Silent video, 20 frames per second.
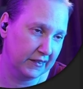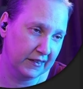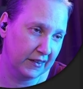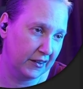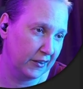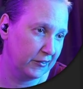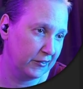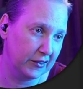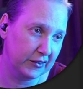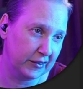
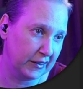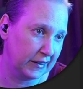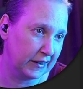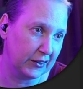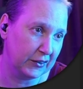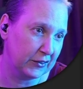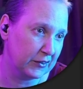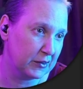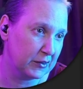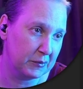Obviously, I
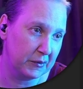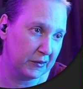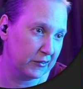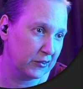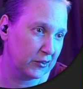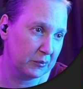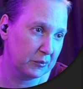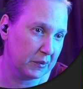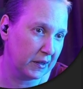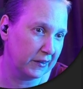can't
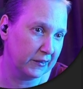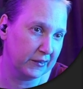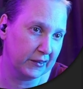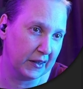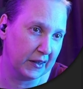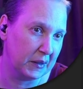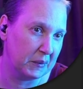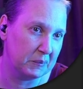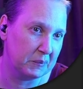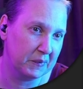even spell
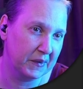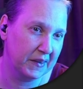today.